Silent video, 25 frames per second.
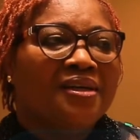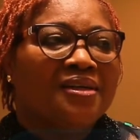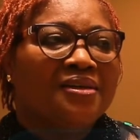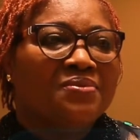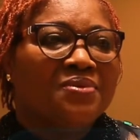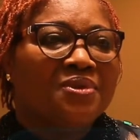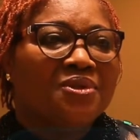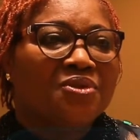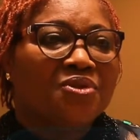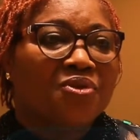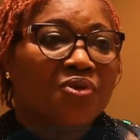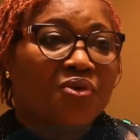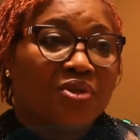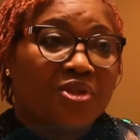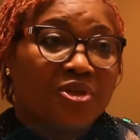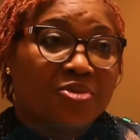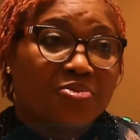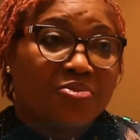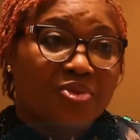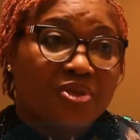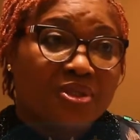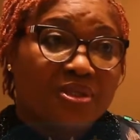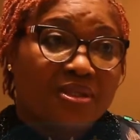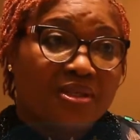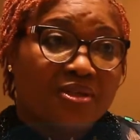We saw the
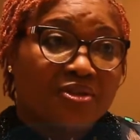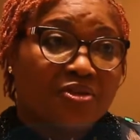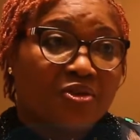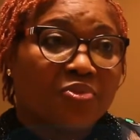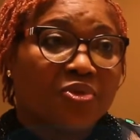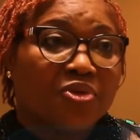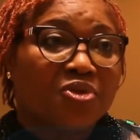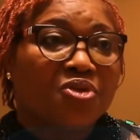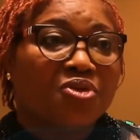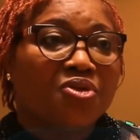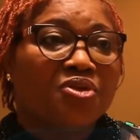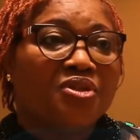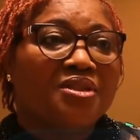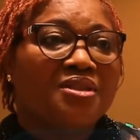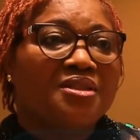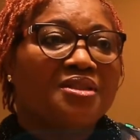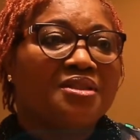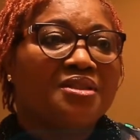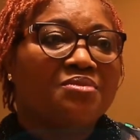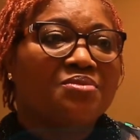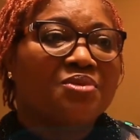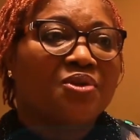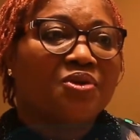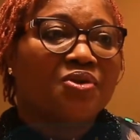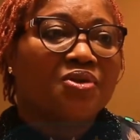business
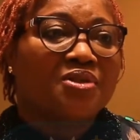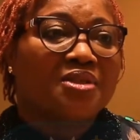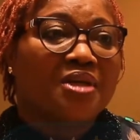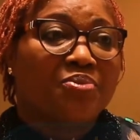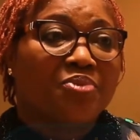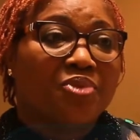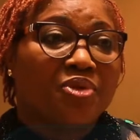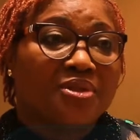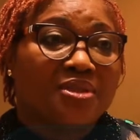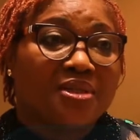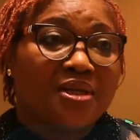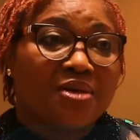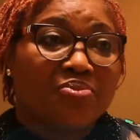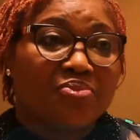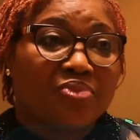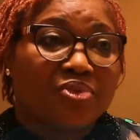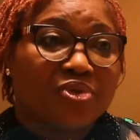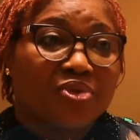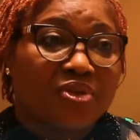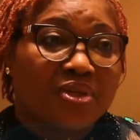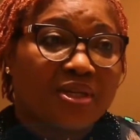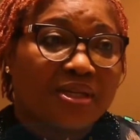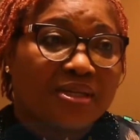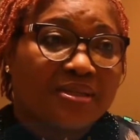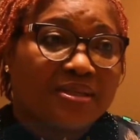opportunity because I brought some
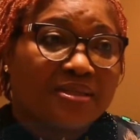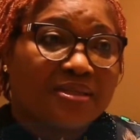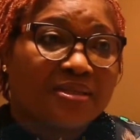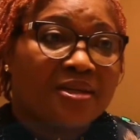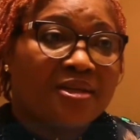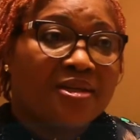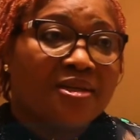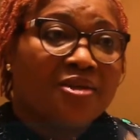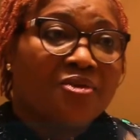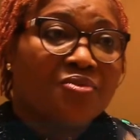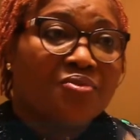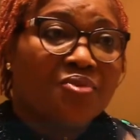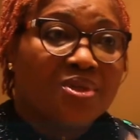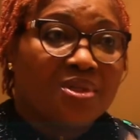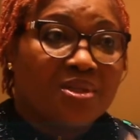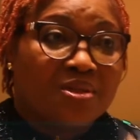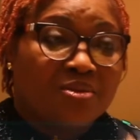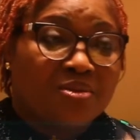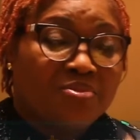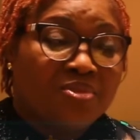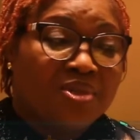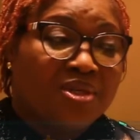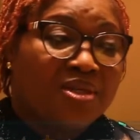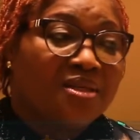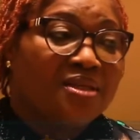products with
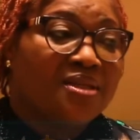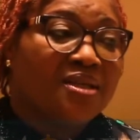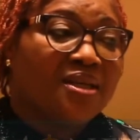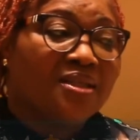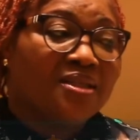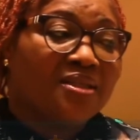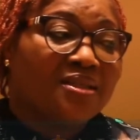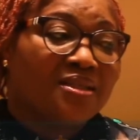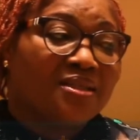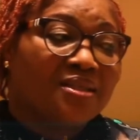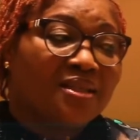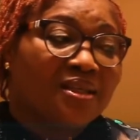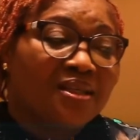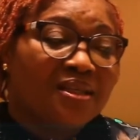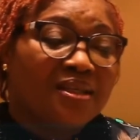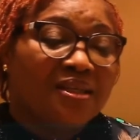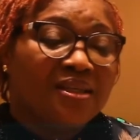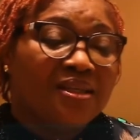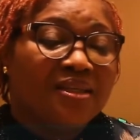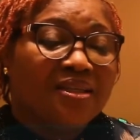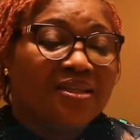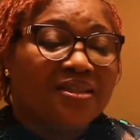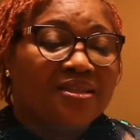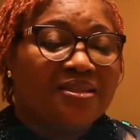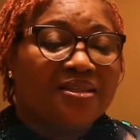me, and
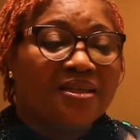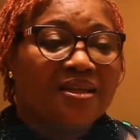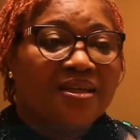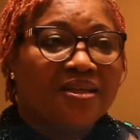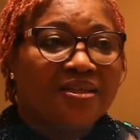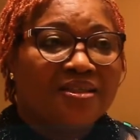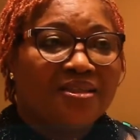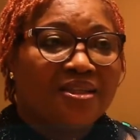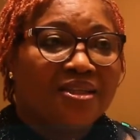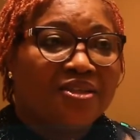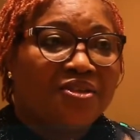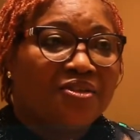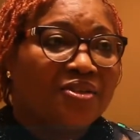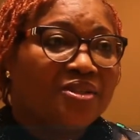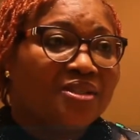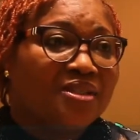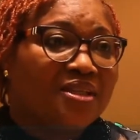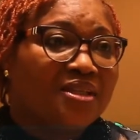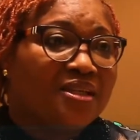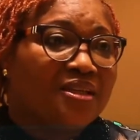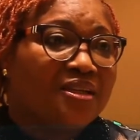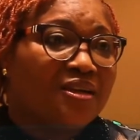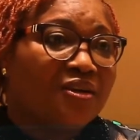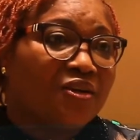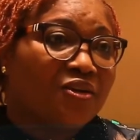it
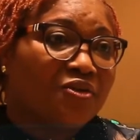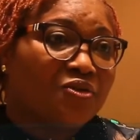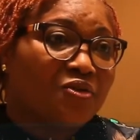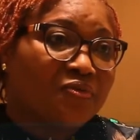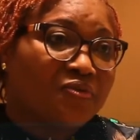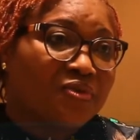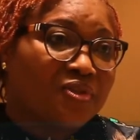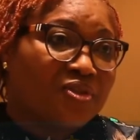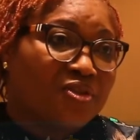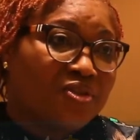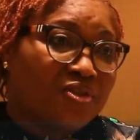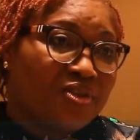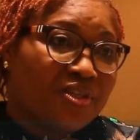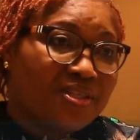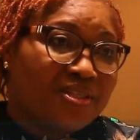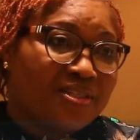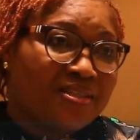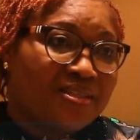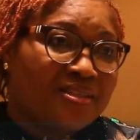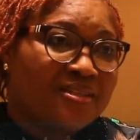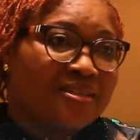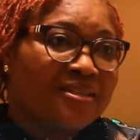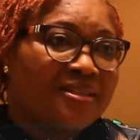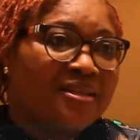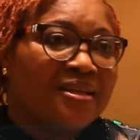generated a lot of
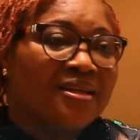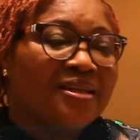interest.